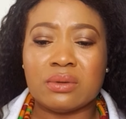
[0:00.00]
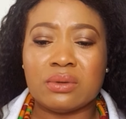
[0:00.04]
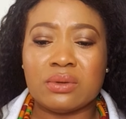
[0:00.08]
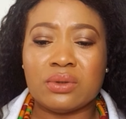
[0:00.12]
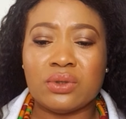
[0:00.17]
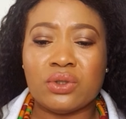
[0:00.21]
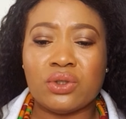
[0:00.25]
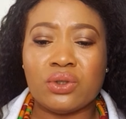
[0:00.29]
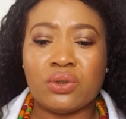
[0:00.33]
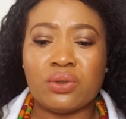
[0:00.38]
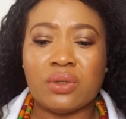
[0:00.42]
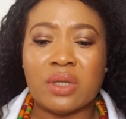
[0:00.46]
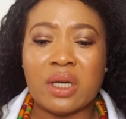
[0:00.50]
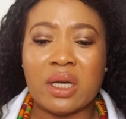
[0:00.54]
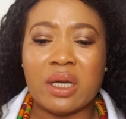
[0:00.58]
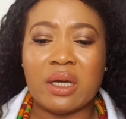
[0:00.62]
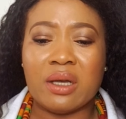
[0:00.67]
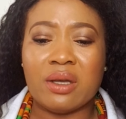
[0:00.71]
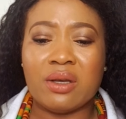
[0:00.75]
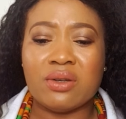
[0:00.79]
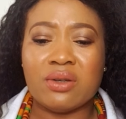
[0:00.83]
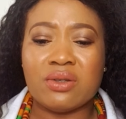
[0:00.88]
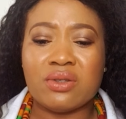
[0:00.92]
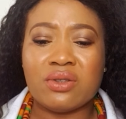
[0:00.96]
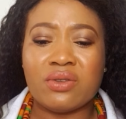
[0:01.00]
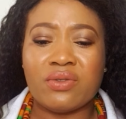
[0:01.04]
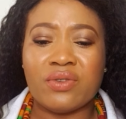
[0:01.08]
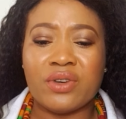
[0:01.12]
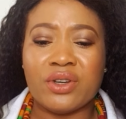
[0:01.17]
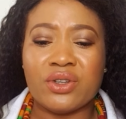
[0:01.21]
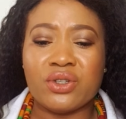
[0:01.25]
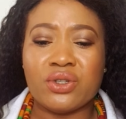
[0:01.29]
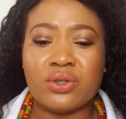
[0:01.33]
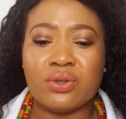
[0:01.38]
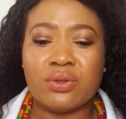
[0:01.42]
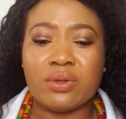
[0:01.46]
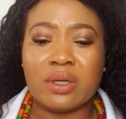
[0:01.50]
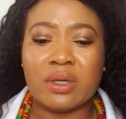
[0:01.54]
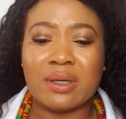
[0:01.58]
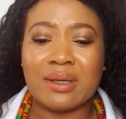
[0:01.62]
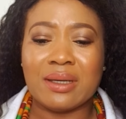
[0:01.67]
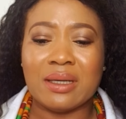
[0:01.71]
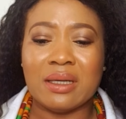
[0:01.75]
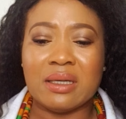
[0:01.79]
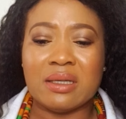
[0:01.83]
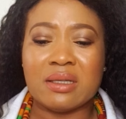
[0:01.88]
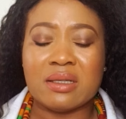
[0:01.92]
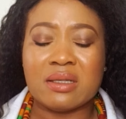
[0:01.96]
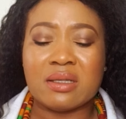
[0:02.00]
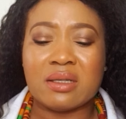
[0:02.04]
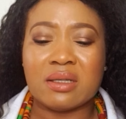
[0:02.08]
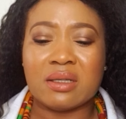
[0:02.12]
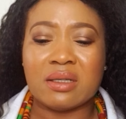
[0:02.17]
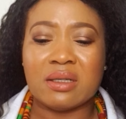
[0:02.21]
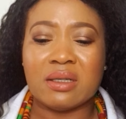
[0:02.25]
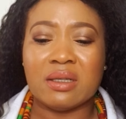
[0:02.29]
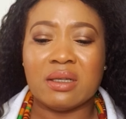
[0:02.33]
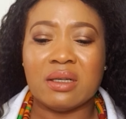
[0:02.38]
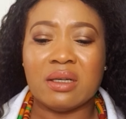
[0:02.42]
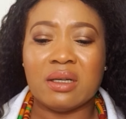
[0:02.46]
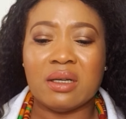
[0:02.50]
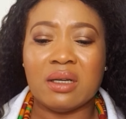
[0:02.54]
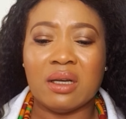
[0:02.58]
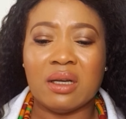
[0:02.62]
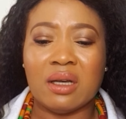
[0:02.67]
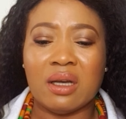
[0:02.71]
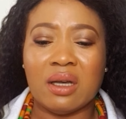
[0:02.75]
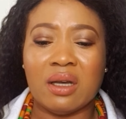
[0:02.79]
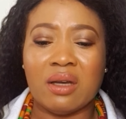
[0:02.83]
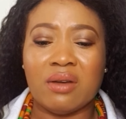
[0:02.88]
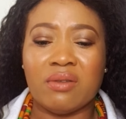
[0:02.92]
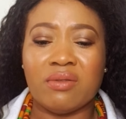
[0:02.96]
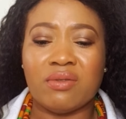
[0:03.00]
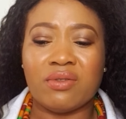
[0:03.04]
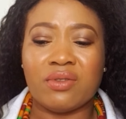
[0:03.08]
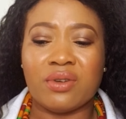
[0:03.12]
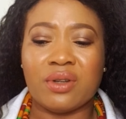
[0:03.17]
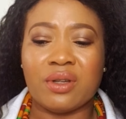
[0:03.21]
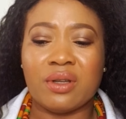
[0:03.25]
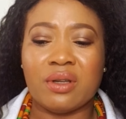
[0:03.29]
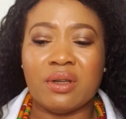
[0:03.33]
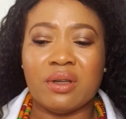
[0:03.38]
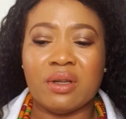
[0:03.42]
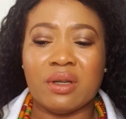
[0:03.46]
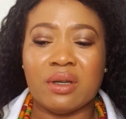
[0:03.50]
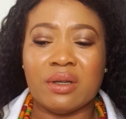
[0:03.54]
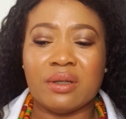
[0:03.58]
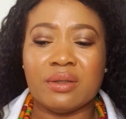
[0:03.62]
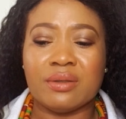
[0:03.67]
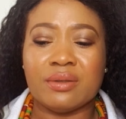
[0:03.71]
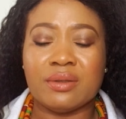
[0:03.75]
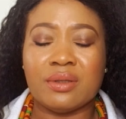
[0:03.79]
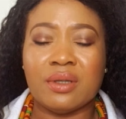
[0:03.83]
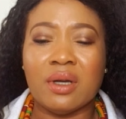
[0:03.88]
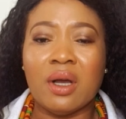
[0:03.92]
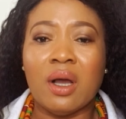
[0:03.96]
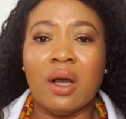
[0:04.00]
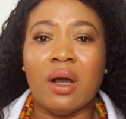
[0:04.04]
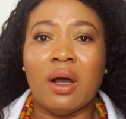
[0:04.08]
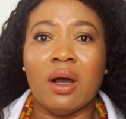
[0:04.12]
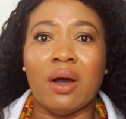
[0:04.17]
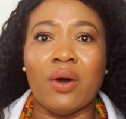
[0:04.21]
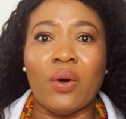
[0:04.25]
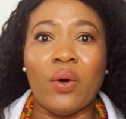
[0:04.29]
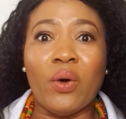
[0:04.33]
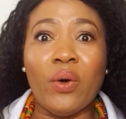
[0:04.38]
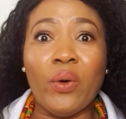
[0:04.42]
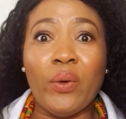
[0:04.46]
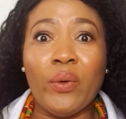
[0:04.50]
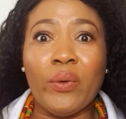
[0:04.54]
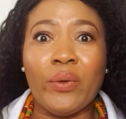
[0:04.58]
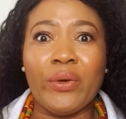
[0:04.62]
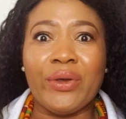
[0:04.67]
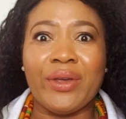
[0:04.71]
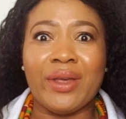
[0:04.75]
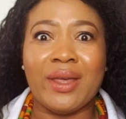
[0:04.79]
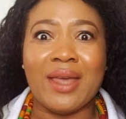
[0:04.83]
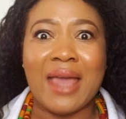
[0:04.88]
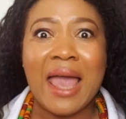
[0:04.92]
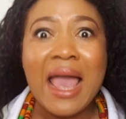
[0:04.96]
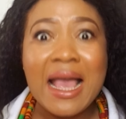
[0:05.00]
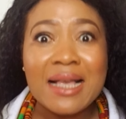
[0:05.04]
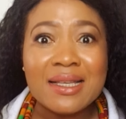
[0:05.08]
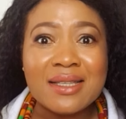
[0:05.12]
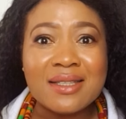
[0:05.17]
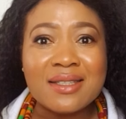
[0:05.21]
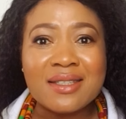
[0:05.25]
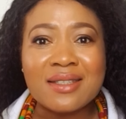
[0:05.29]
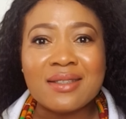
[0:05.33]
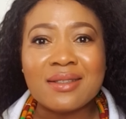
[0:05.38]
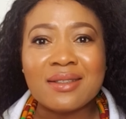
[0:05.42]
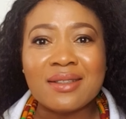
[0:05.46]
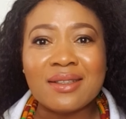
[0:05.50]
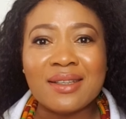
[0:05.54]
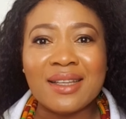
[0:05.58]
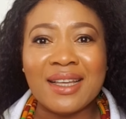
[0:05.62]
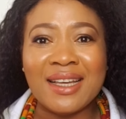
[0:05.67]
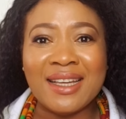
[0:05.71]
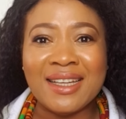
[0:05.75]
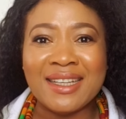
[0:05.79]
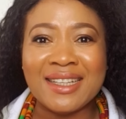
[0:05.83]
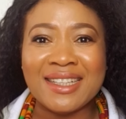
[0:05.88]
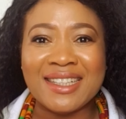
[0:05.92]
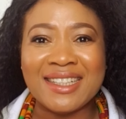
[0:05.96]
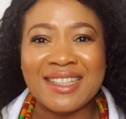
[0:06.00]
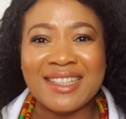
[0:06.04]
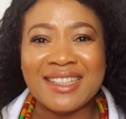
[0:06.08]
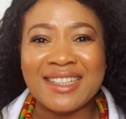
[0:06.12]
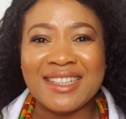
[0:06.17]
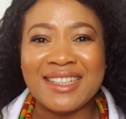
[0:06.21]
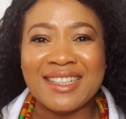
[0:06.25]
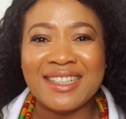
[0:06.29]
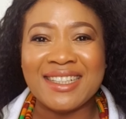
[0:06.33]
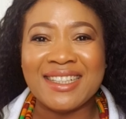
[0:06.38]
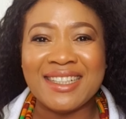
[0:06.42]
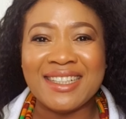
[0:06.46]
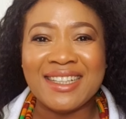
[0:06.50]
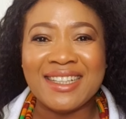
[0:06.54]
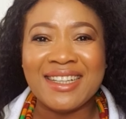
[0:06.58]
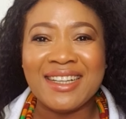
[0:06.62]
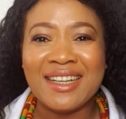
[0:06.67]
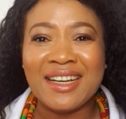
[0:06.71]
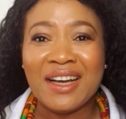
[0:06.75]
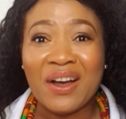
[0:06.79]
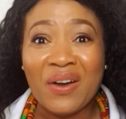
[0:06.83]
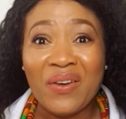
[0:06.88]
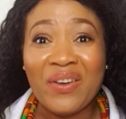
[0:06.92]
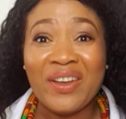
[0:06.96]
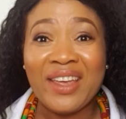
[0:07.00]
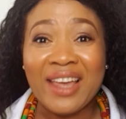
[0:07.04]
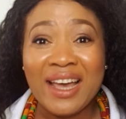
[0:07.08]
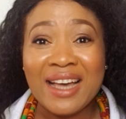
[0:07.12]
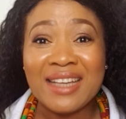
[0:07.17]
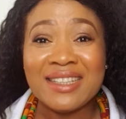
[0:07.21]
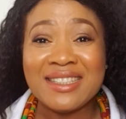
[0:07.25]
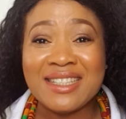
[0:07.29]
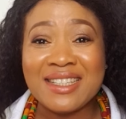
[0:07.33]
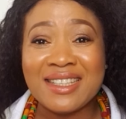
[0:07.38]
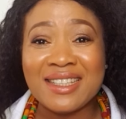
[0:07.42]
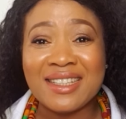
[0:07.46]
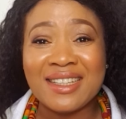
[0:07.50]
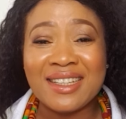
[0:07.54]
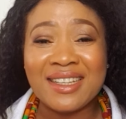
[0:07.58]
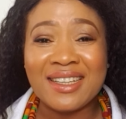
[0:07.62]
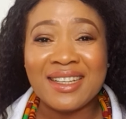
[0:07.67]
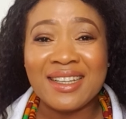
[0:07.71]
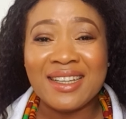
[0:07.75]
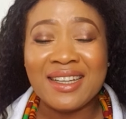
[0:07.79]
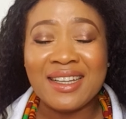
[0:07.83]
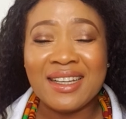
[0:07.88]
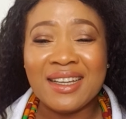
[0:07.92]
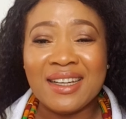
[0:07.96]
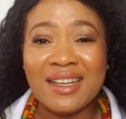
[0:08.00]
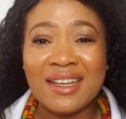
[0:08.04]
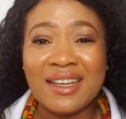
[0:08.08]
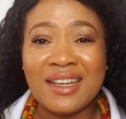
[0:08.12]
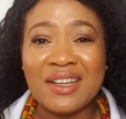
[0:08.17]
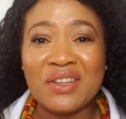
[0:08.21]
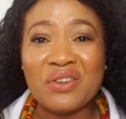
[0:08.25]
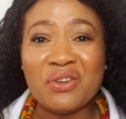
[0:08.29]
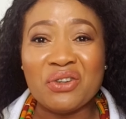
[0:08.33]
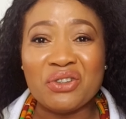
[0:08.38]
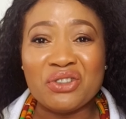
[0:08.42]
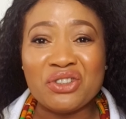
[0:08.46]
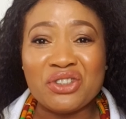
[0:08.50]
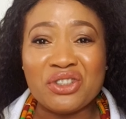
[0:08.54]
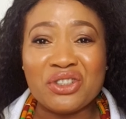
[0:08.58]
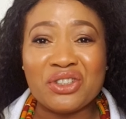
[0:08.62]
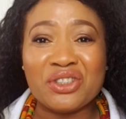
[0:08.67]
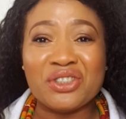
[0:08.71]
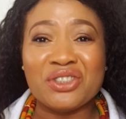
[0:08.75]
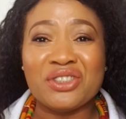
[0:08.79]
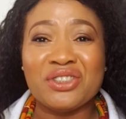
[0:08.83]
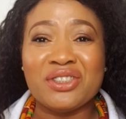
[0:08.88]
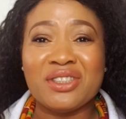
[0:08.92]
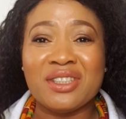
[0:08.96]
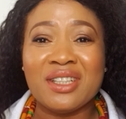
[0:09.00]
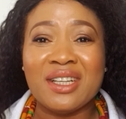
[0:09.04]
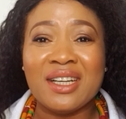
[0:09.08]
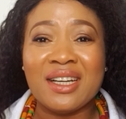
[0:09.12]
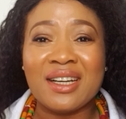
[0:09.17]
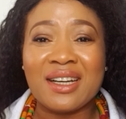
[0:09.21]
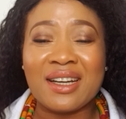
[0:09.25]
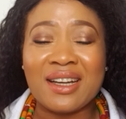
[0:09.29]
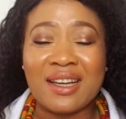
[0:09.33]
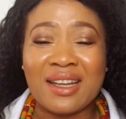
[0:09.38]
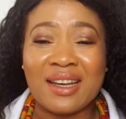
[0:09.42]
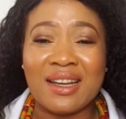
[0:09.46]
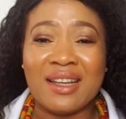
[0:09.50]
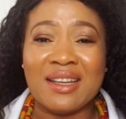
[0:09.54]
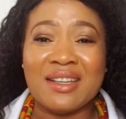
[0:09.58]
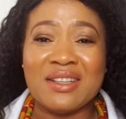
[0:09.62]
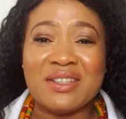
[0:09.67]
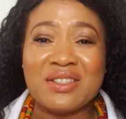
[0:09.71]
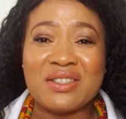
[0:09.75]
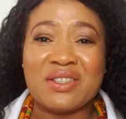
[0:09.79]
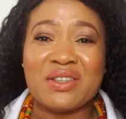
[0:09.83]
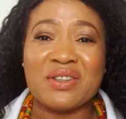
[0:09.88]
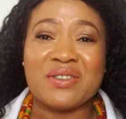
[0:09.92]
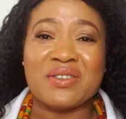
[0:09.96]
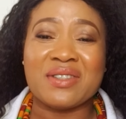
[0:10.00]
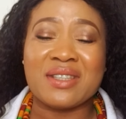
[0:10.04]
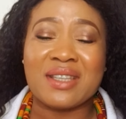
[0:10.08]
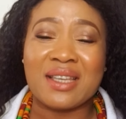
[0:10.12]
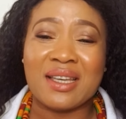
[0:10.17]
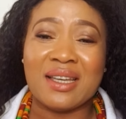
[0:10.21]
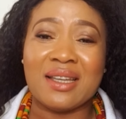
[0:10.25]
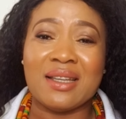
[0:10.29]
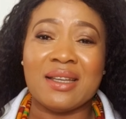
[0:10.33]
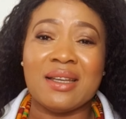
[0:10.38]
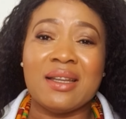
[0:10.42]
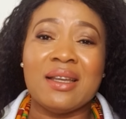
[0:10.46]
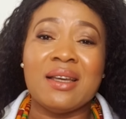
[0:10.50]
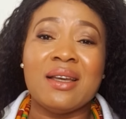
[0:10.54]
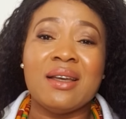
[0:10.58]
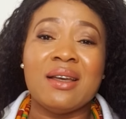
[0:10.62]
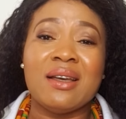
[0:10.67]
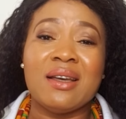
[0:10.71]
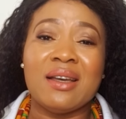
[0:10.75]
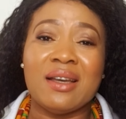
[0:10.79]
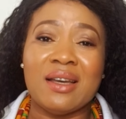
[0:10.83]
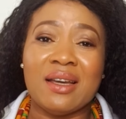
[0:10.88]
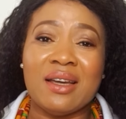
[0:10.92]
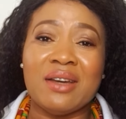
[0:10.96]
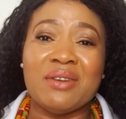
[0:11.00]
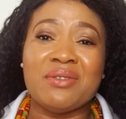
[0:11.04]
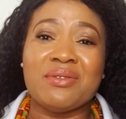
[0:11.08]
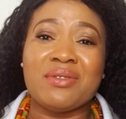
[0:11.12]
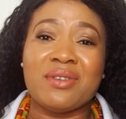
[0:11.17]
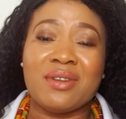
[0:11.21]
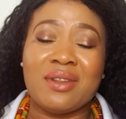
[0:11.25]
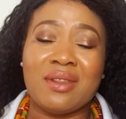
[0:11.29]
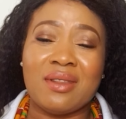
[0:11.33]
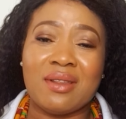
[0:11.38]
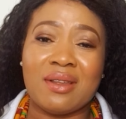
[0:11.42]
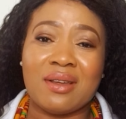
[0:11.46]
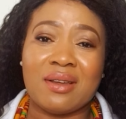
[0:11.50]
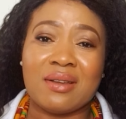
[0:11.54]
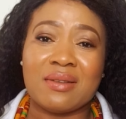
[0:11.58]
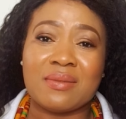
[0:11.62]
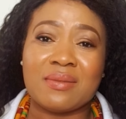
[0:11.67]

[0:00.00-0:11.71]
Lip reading: should I use facial cleanser every day? Oh yes. Oh yes, you should cleanse your skin every day.